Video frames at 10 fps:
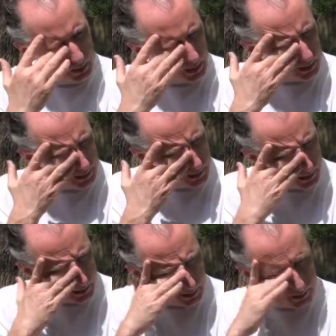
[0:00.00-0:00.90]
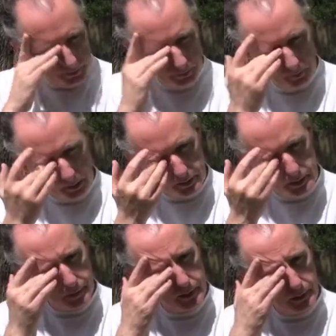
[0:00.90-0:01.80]
The kids are kind of
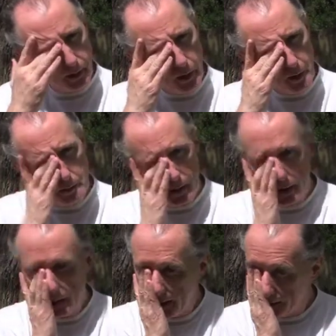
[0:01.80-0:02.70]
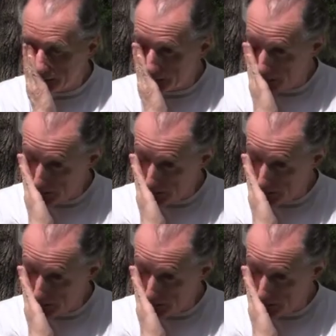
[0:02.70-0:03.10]
relatively grown by now, so it